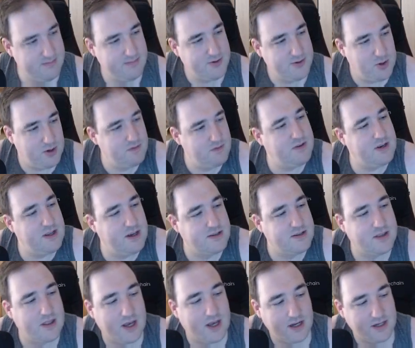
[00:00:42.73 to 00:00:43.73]
doing
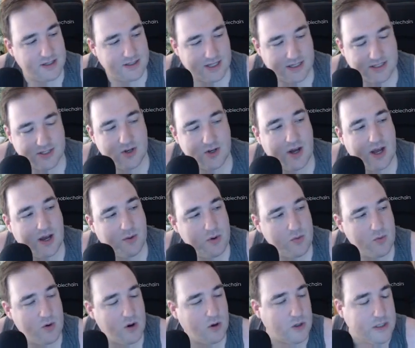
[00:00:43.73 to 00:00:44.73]
videos of that because that's not how we
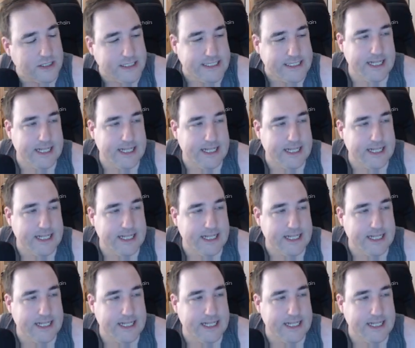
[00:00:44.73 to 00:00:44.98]
roll.